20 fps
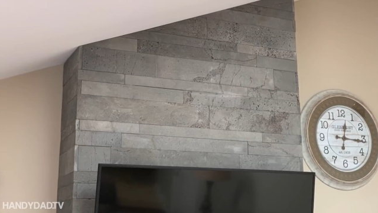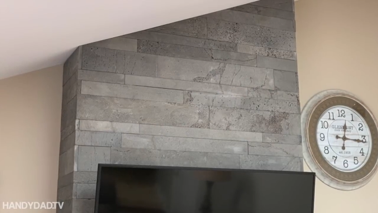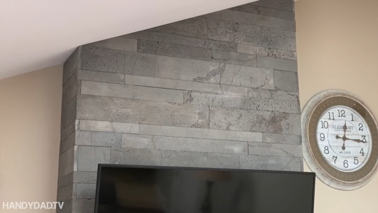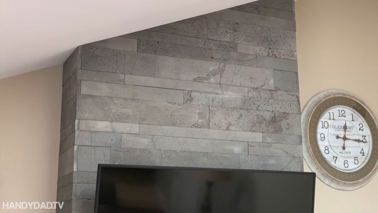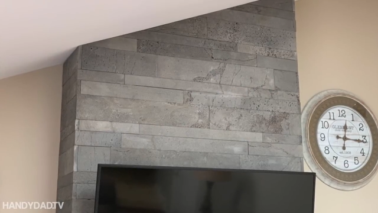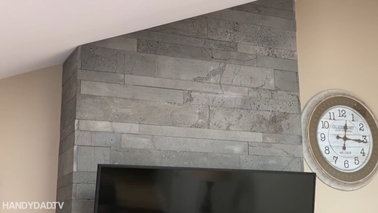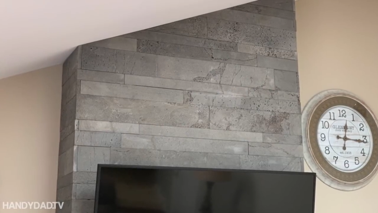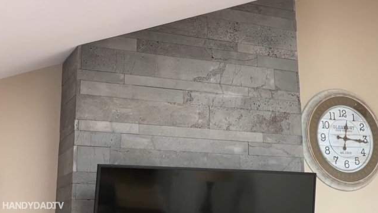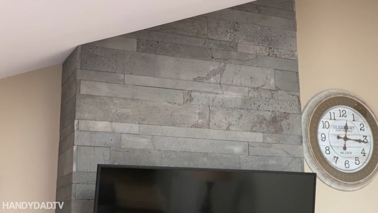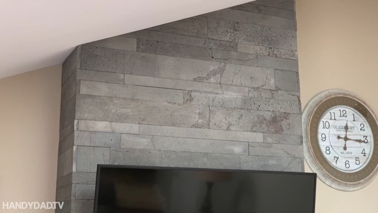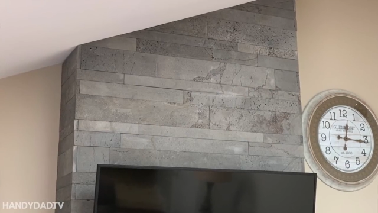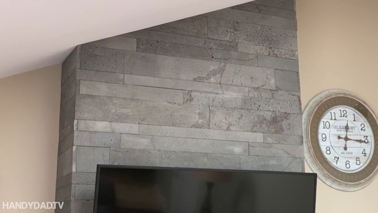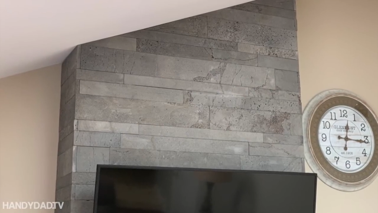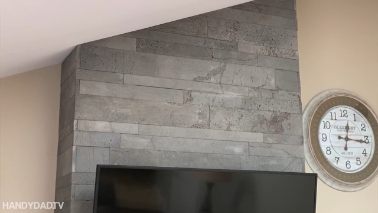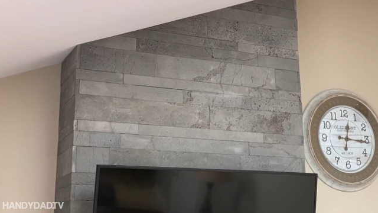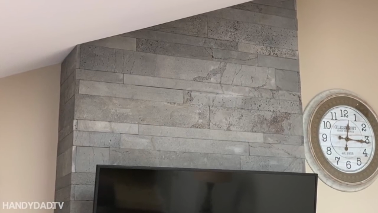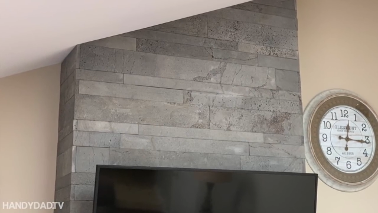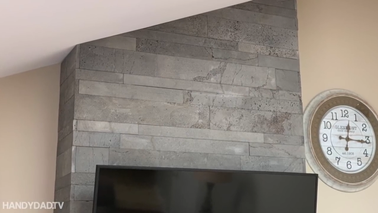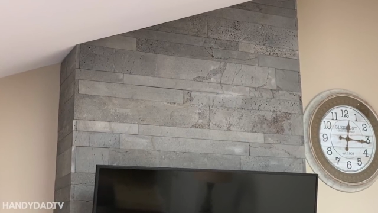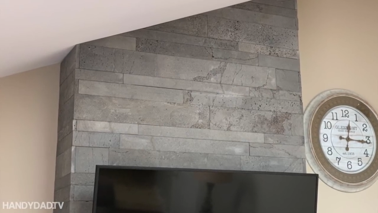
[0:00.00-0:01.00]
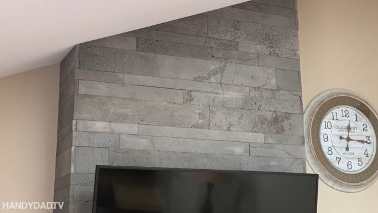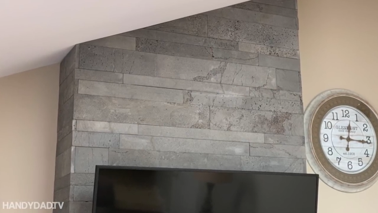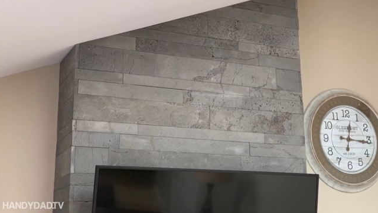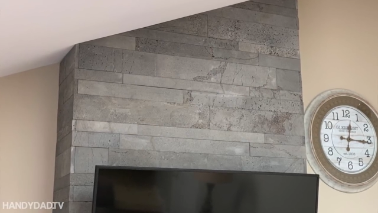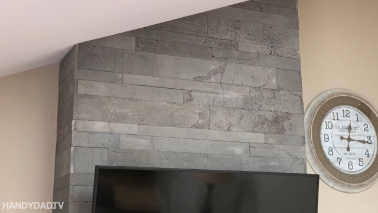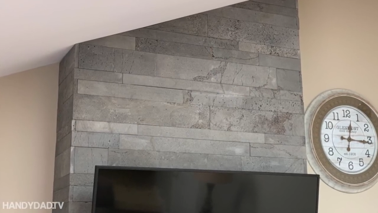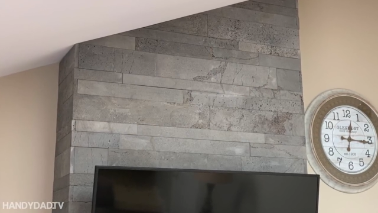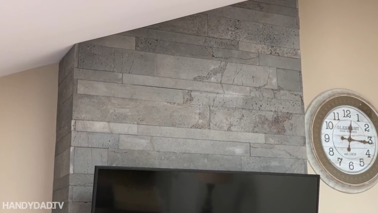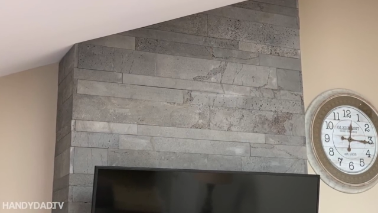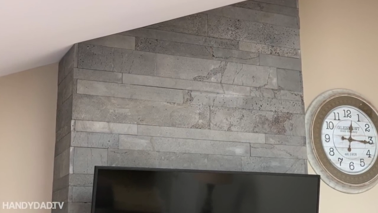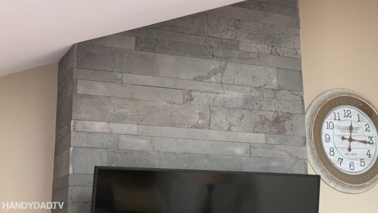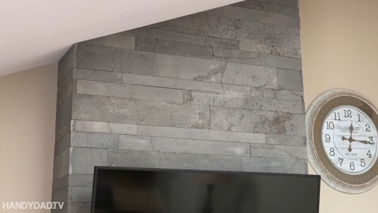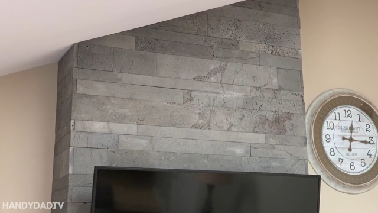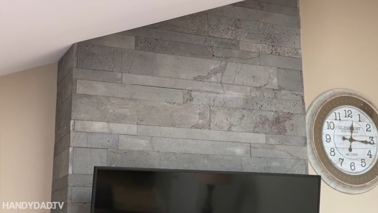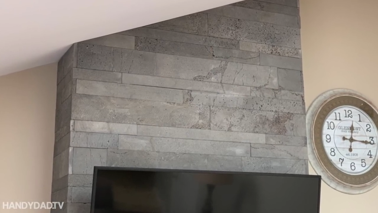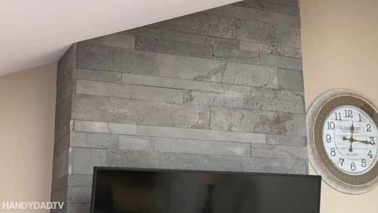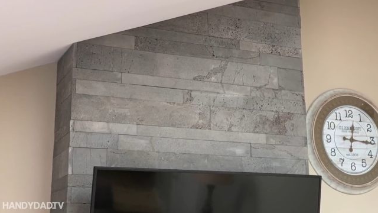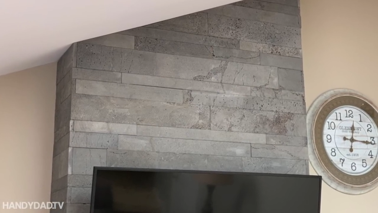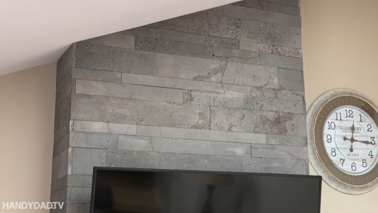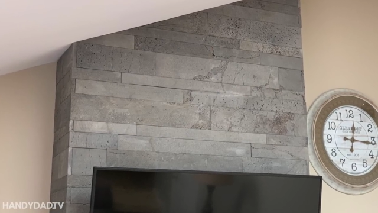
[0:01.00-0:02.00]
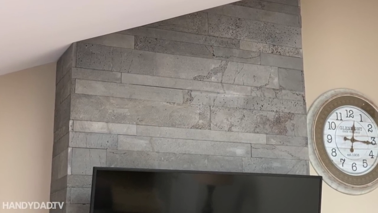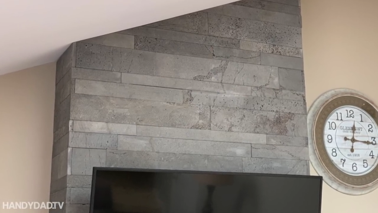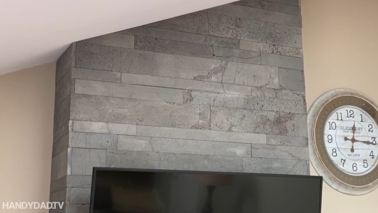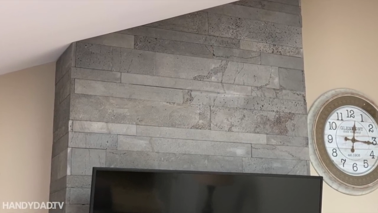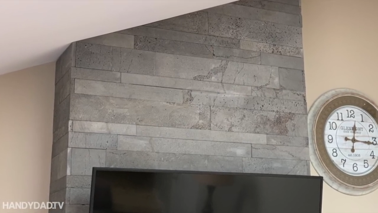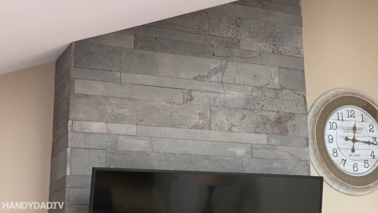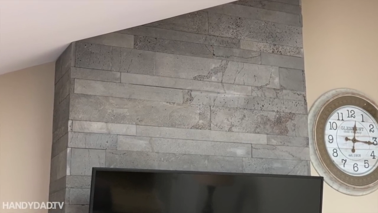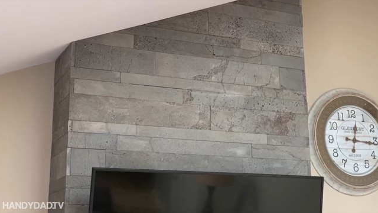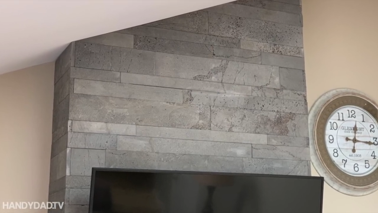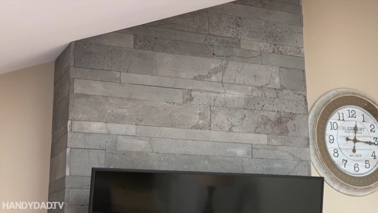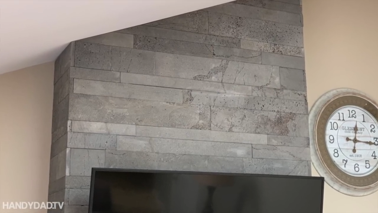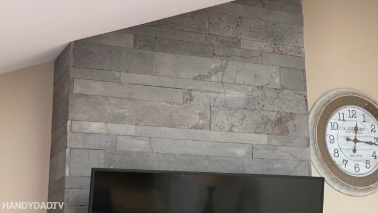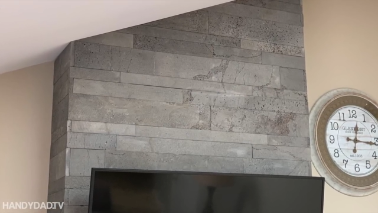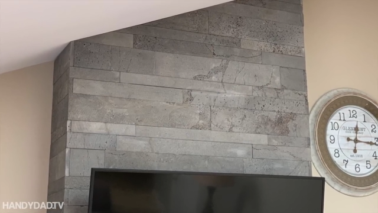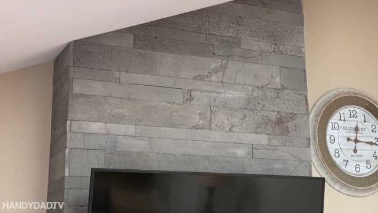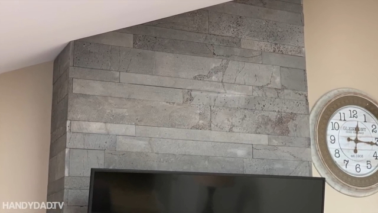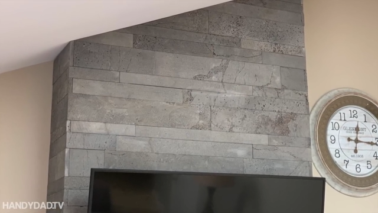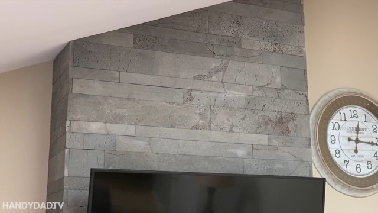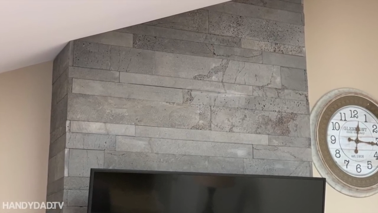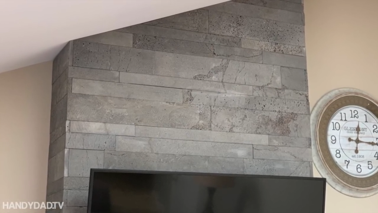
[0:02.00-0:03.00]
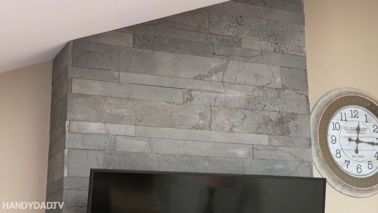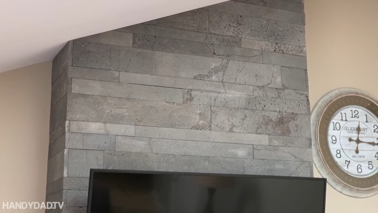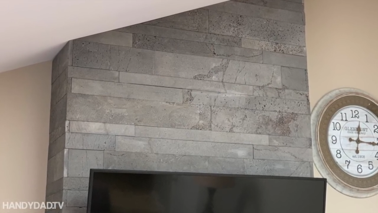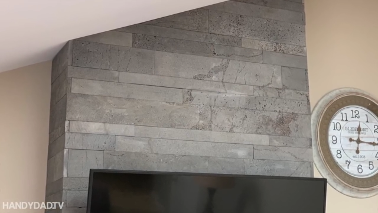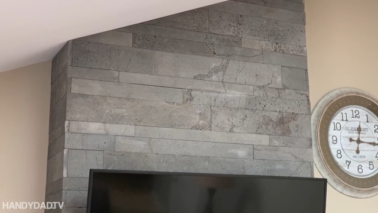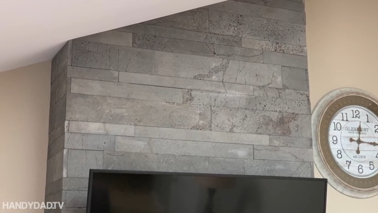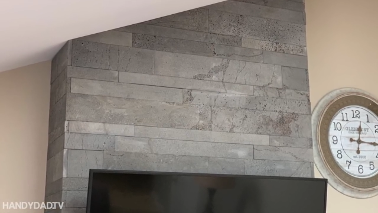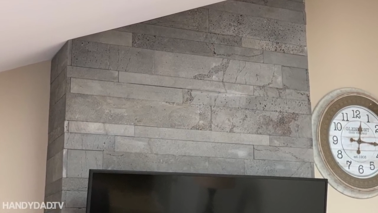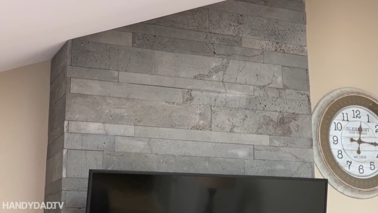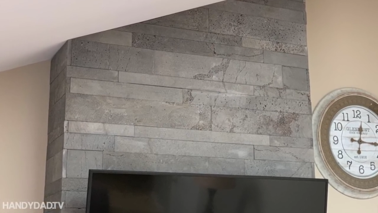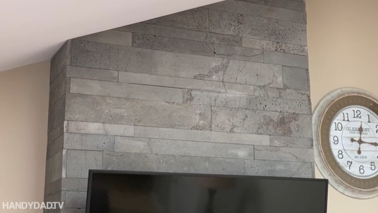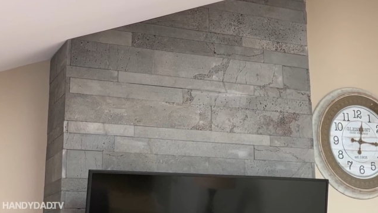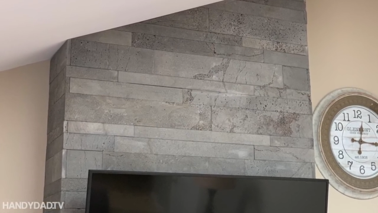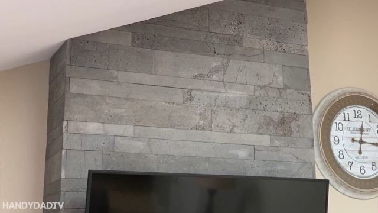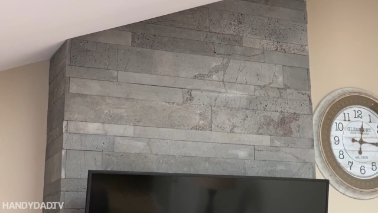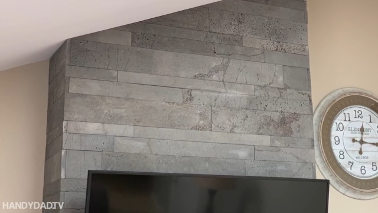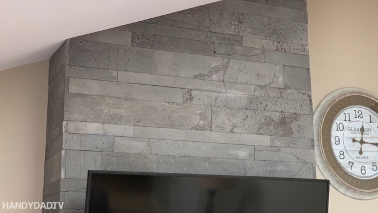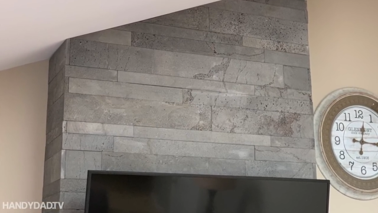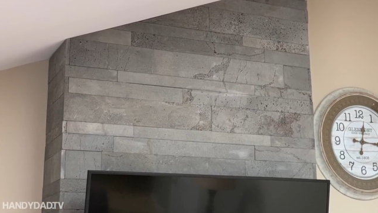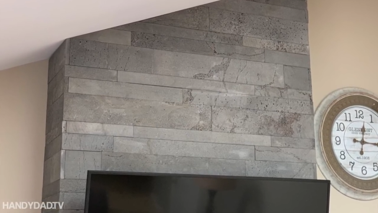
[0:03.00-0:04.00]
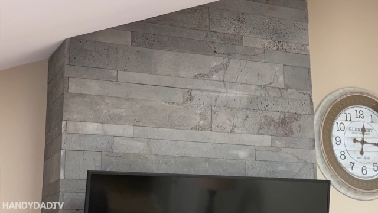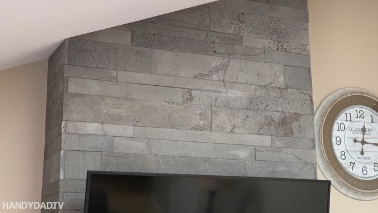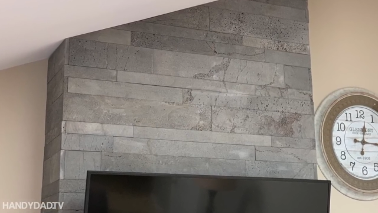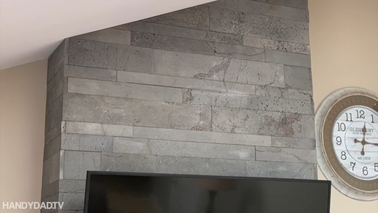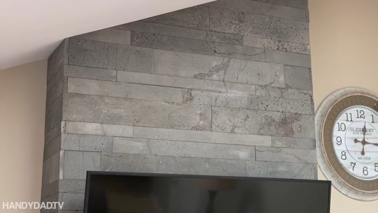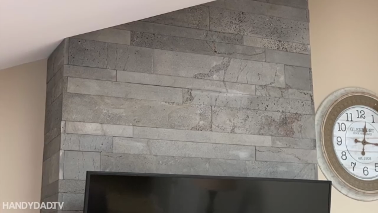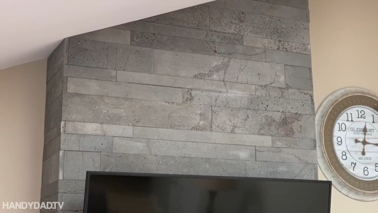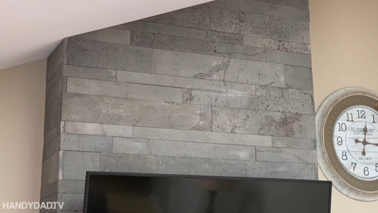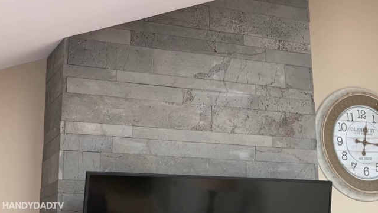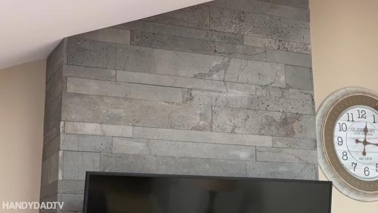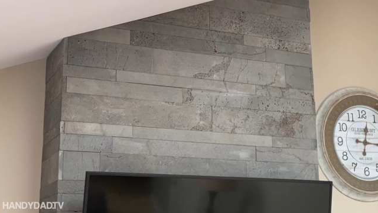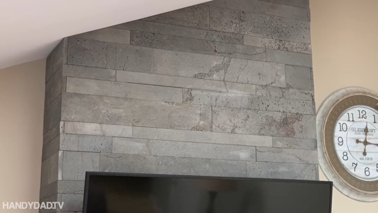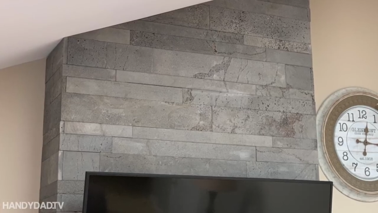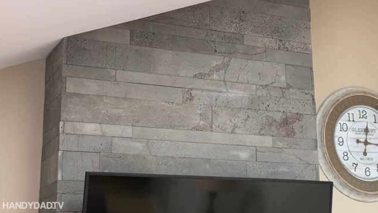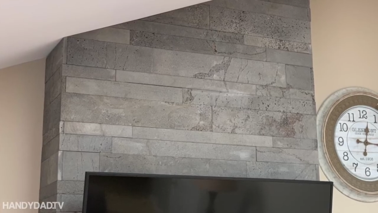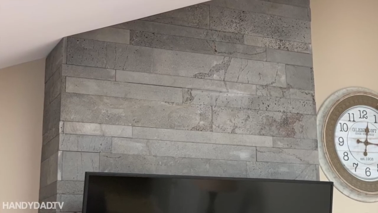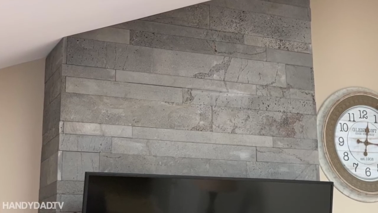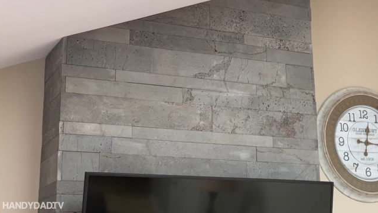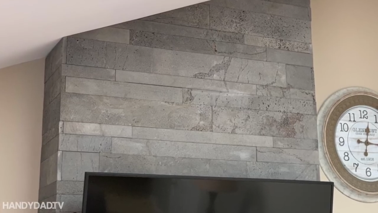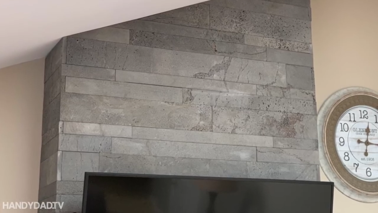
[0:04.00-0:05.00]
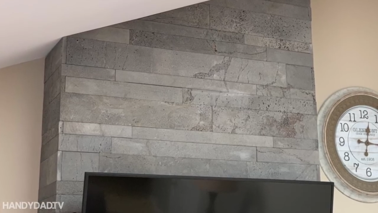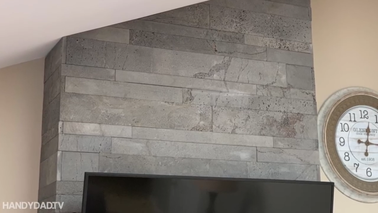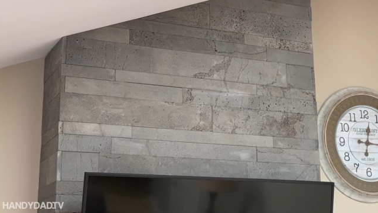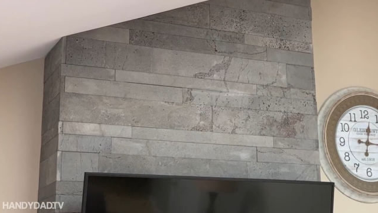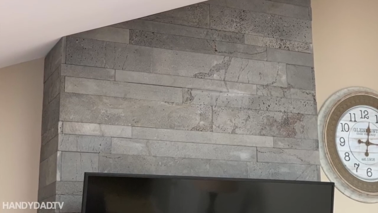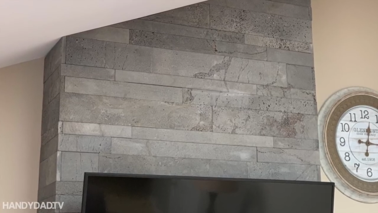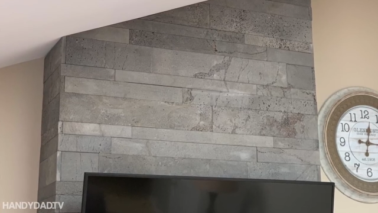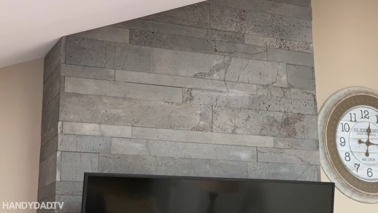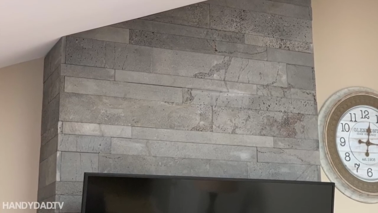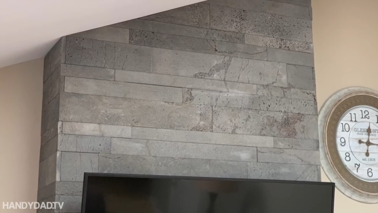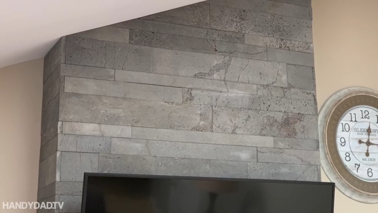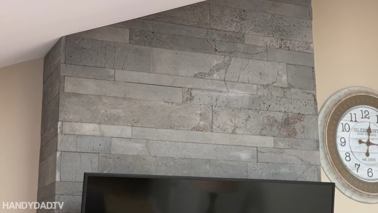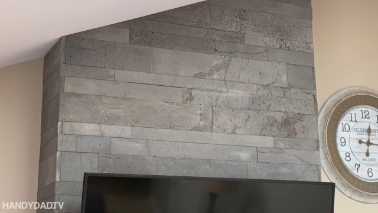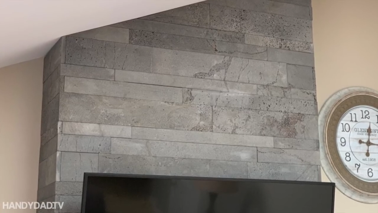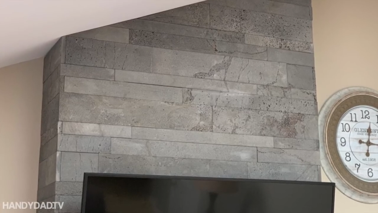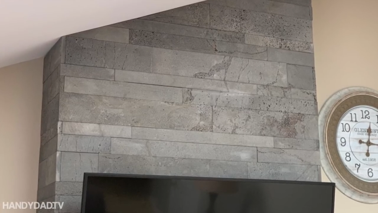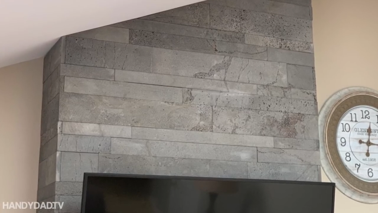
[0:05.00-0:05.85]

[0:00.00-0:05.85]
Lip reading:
(no speaker visible)